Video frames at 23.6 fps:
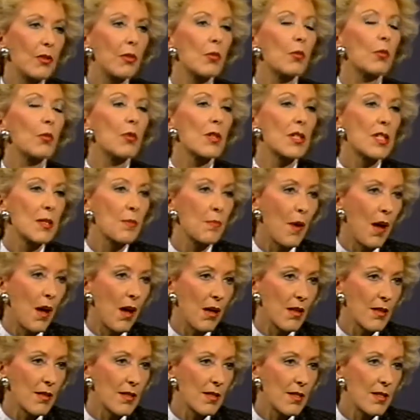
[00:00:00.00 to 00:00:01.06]

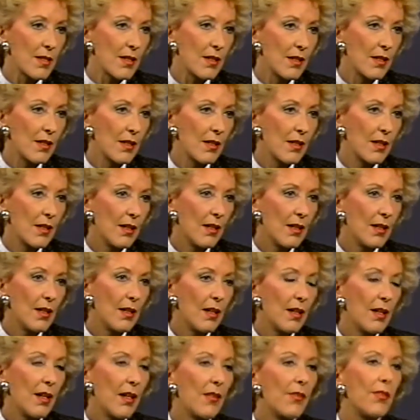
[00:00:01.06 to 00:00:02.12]
response
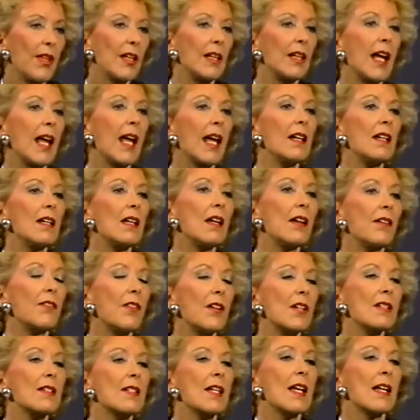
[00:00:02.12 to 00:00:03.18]
that any of
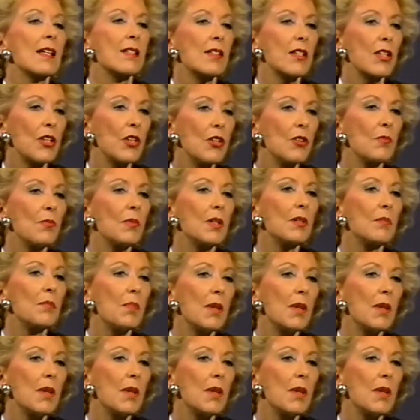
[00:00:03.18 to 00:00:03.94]
us as human